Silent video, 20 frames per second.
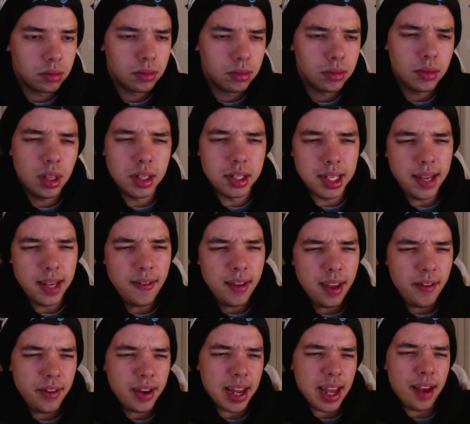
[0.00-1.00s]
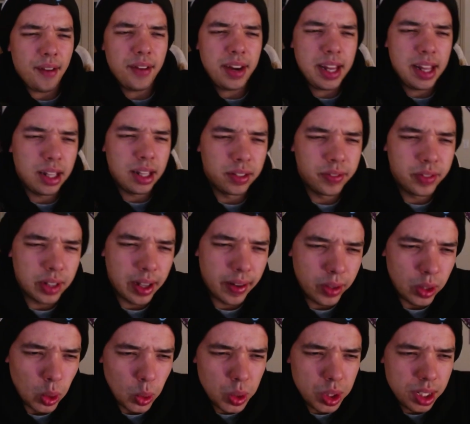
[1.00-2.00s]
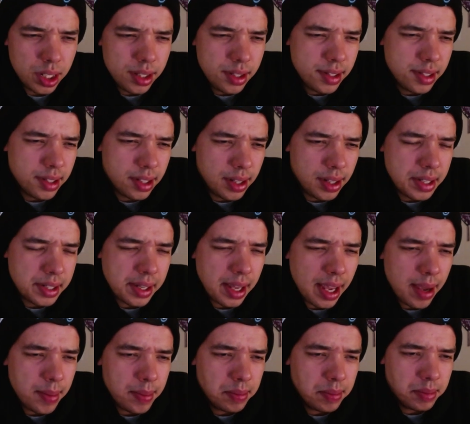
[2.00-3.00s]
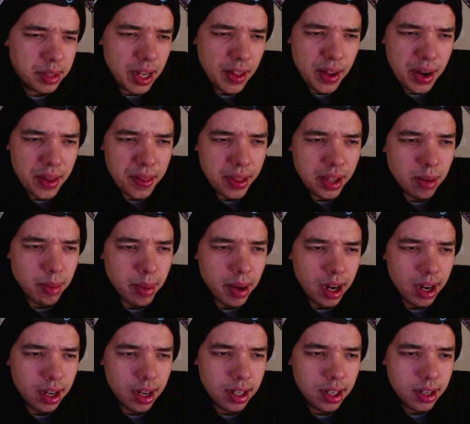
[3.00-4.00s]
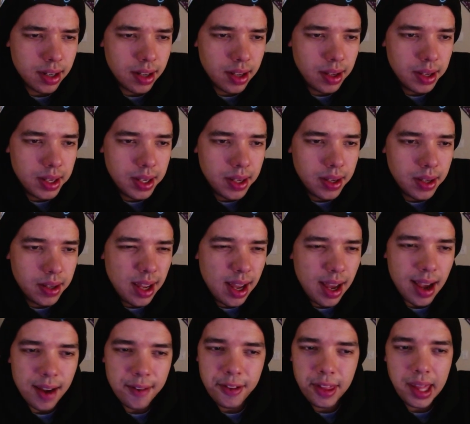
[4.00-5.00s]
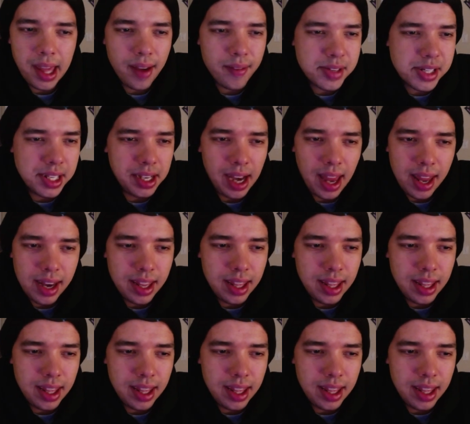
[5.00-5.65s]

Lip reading: Does Eevee even have any evolutions in this game? Now that I think about it. I feel like I haven't seen any